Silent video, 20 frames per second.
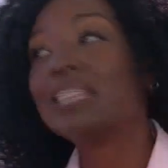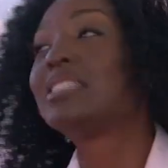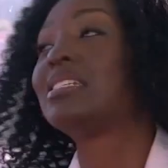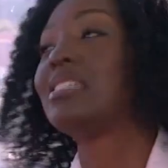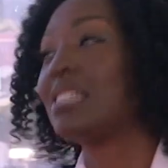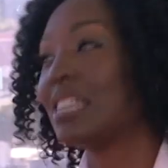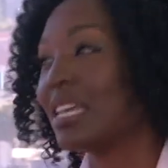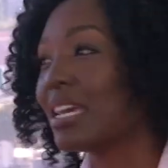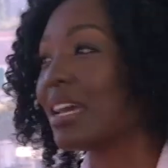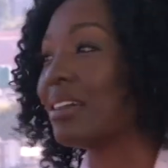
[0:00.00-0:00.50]

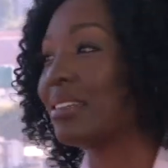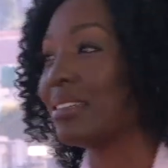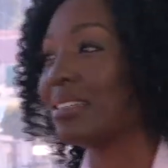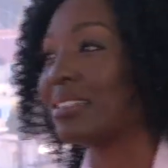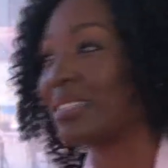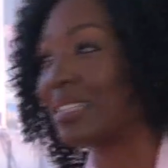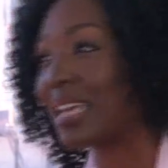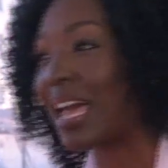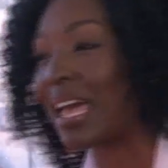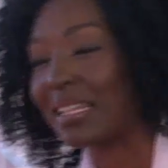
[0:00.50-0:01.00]

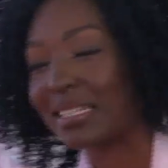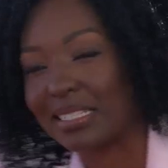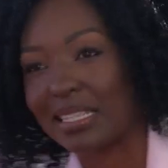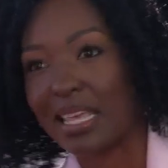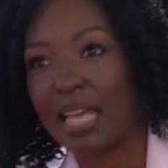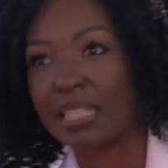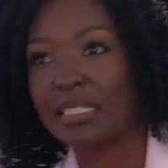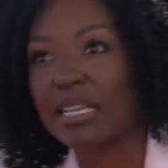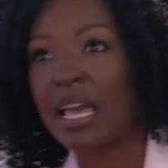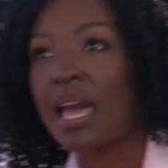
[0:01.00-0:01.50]
understands
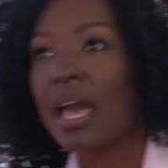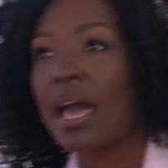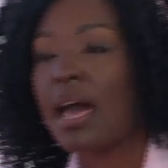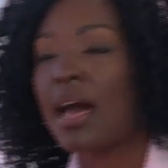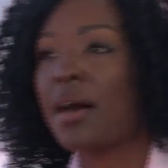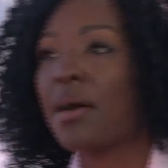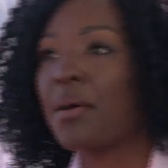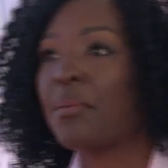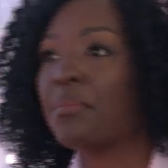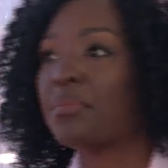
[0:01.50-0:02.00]

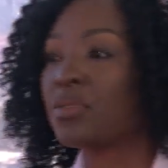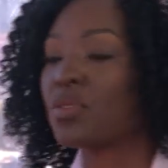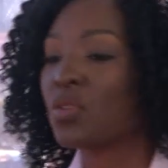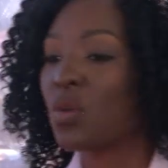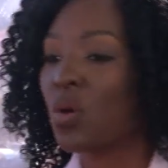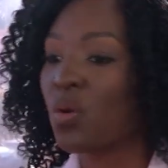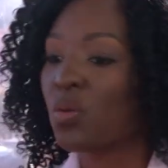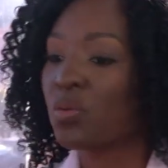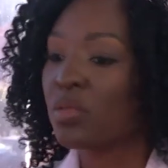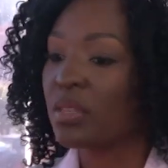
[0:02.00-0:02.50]
that.
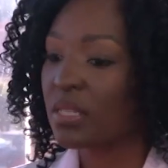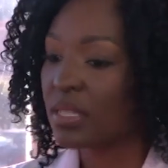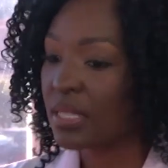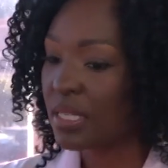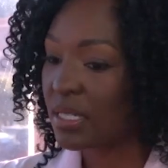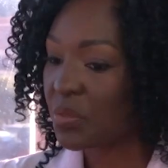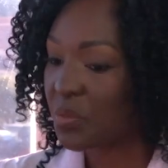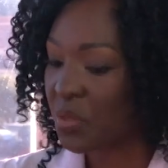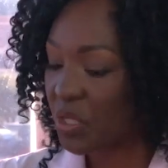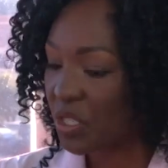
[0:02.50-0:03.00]
So this
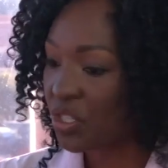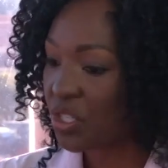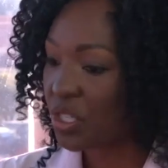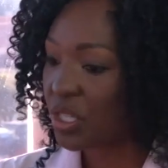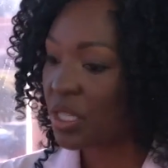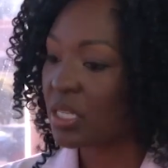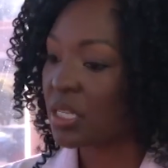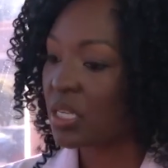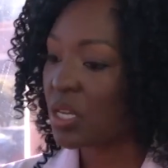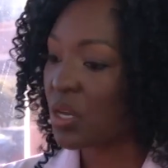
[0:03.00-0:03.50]
has been a
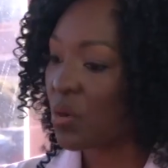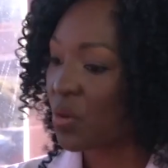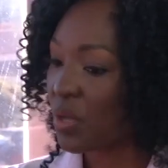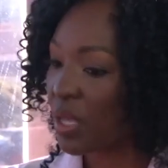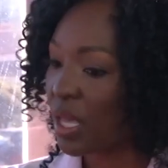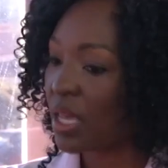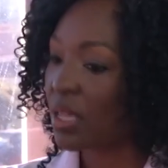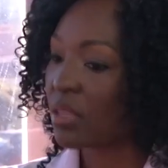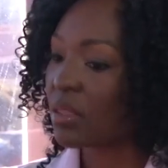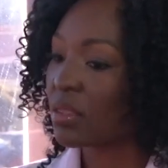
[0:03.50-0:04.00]
journey.
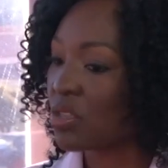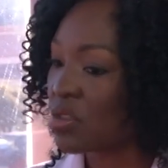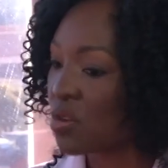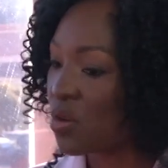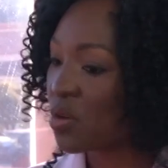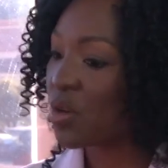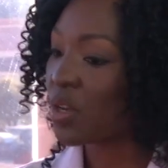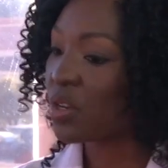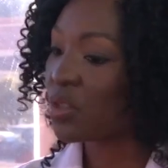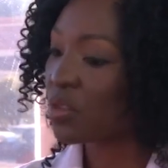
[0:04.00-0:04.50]
Okay,
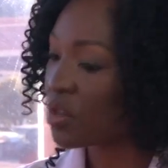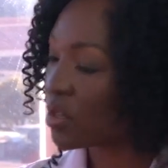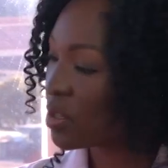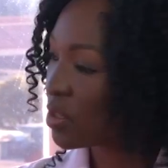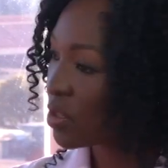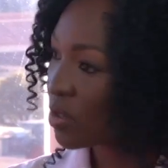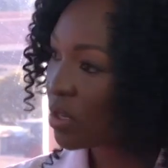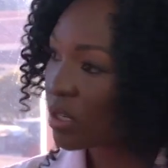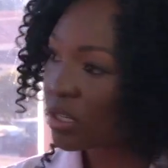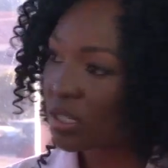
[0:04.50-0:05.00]
you're going through the
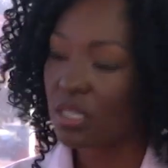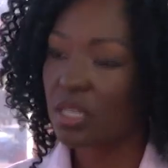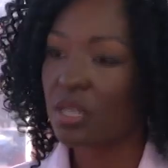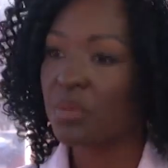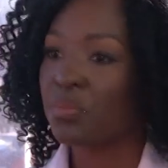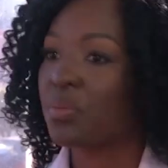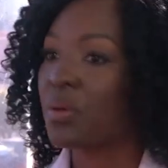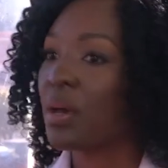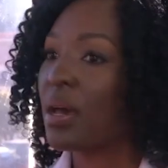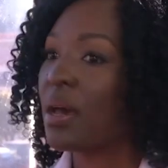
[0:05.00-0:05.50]

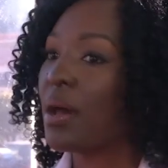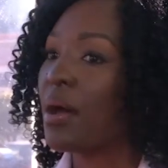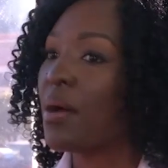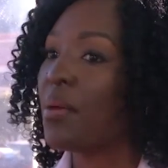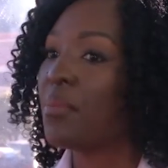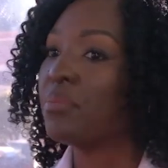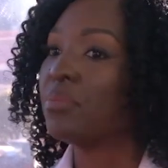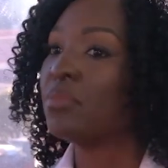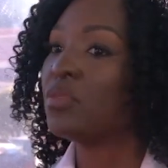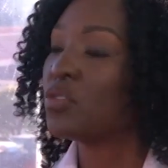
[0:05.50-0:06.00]
scholarship,
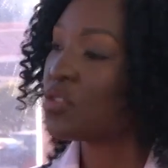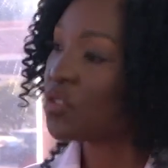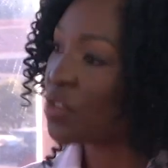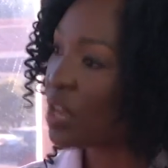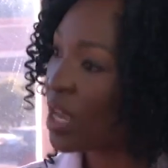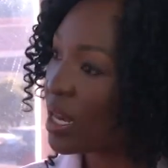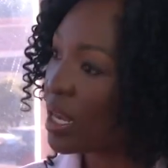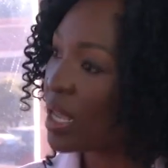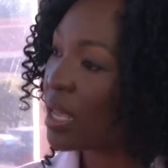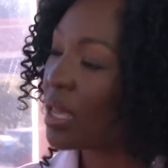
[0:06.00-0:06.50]
your
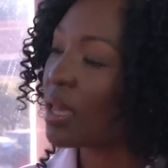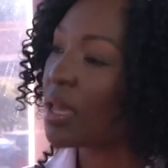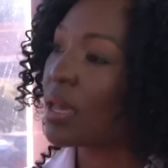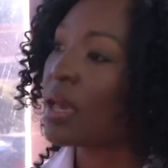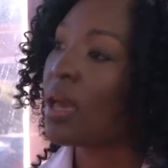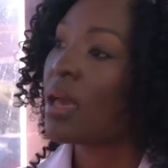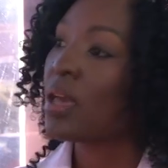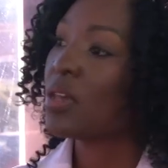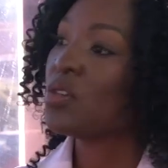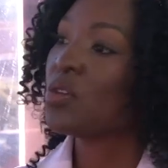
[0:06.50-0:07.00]
training,
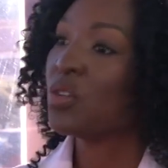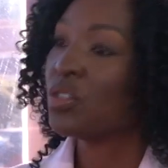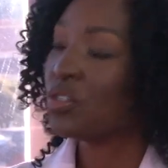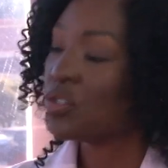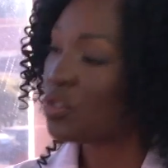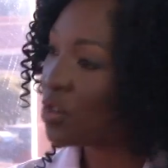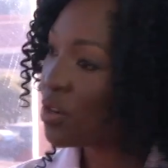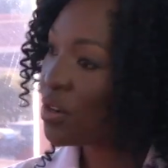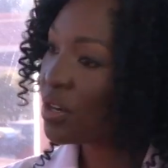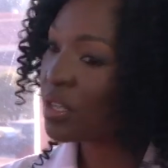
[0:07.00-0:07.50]
your
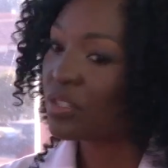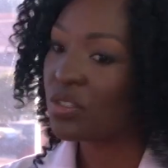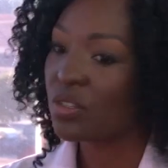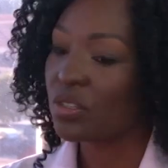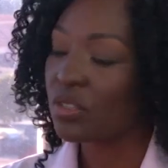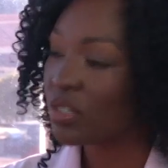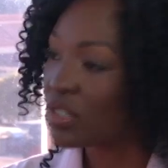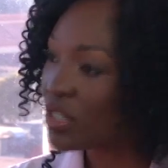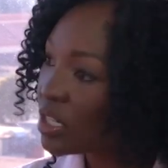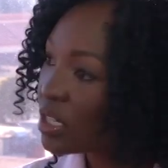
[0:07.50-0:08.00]
endurance, your
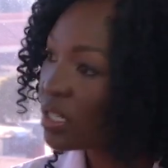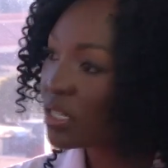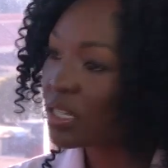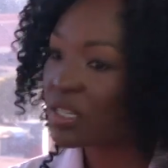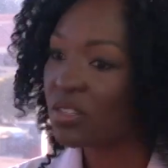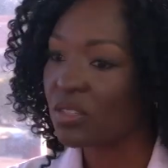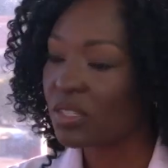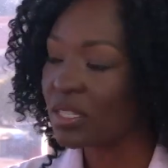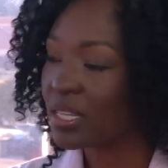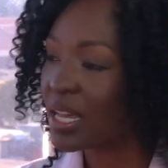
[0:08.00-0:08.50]

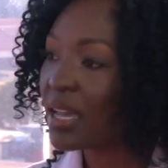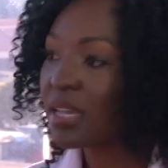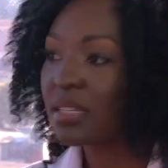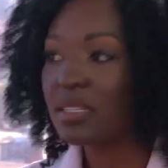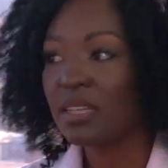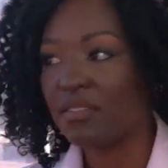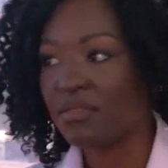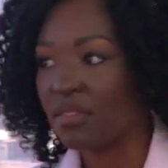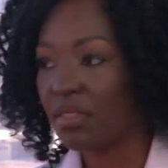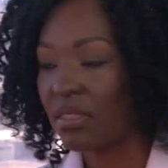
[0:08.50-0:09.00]
nutrition, your diet,
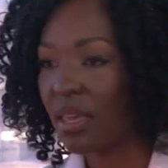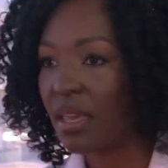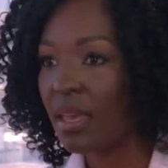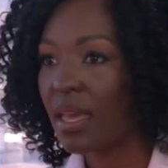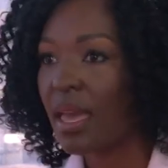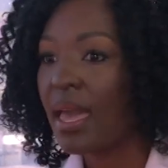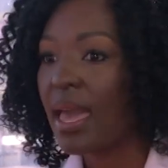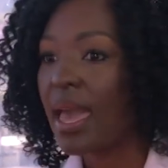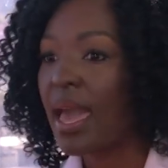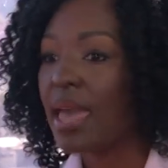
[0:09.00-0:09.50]
everything.
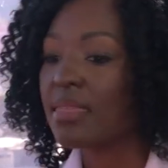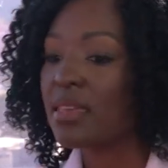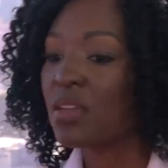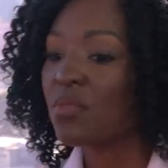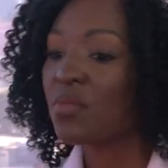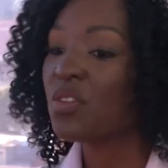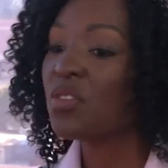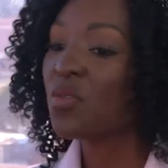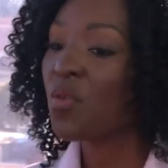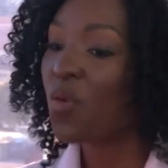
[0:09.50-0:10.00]
And then
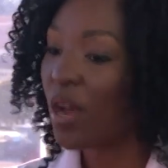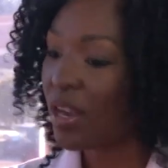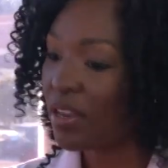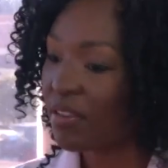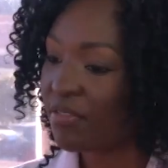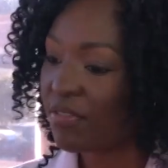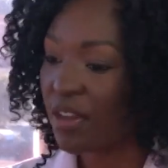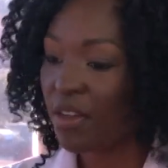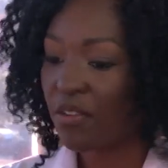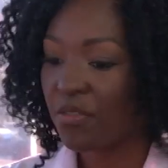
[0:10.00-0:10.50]
when you
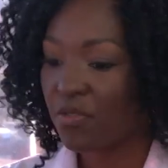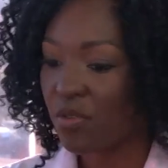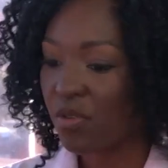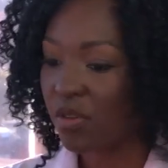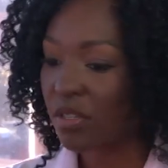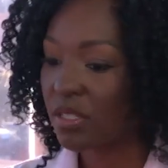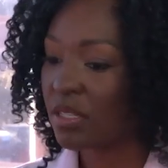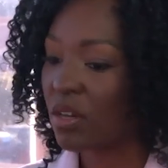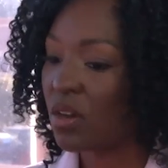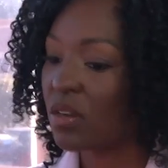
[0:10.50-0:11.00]
qualify, of
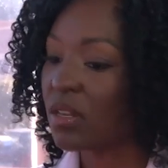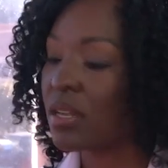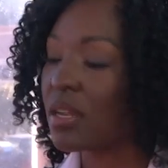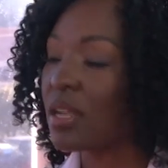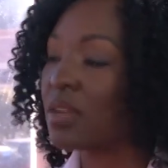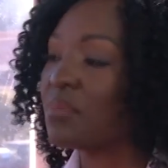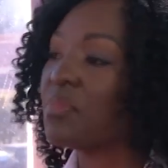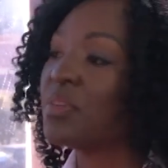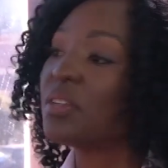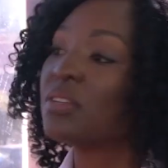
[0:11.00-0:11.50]
course, on an
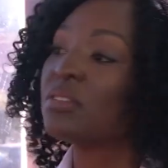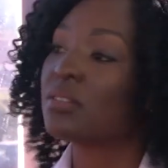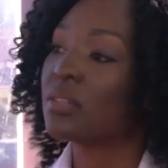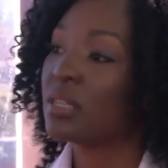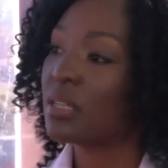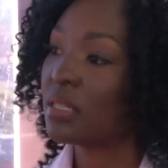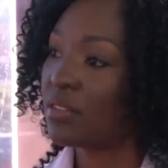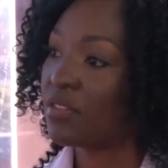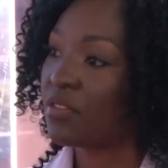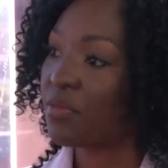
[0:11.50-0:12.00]

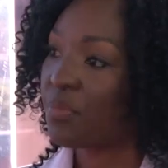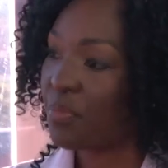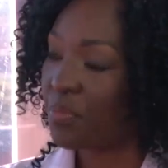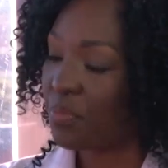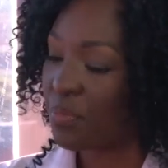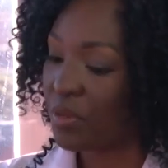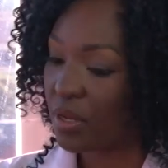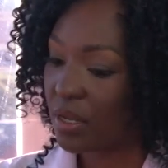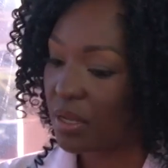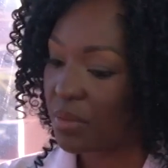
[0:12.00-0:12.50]
administrative
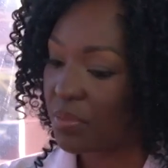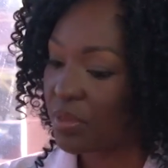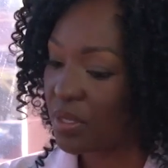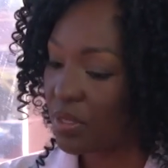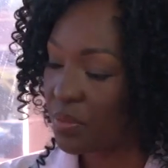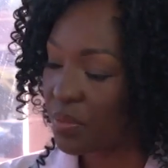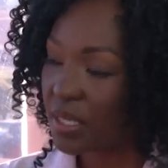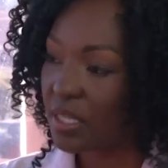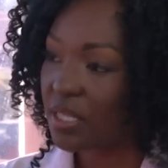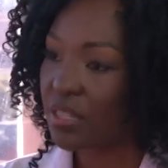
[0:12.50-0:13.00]

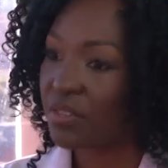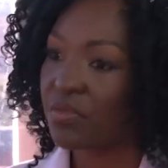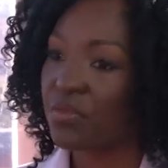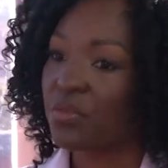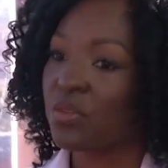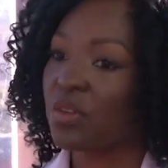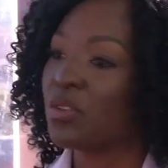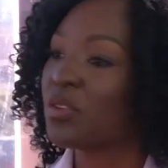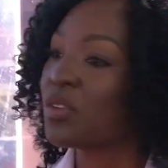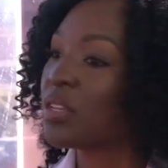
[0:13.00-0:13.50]
perspective,
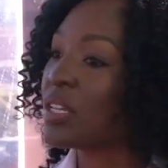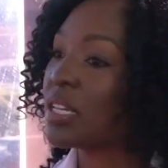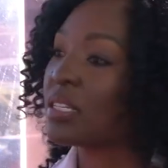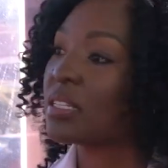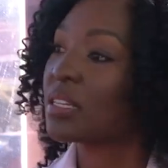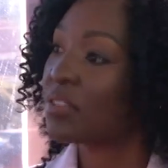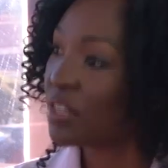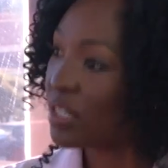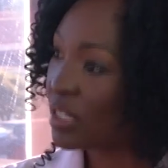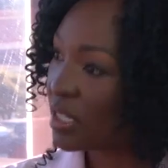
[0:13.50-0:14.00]
we're looking at
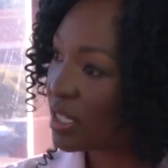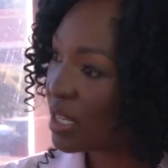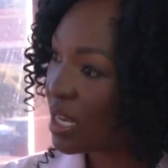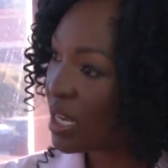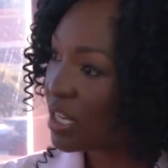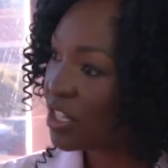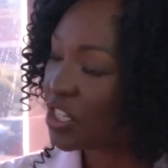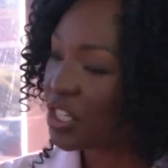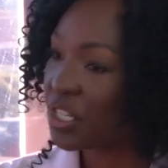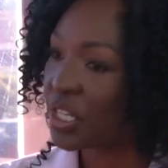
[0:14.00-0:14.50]

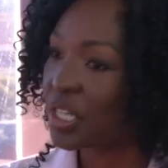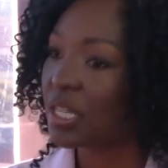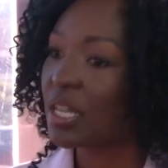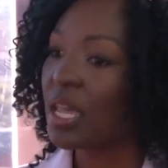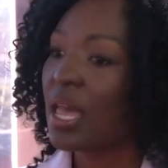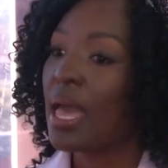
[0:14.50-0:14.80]
accreditation,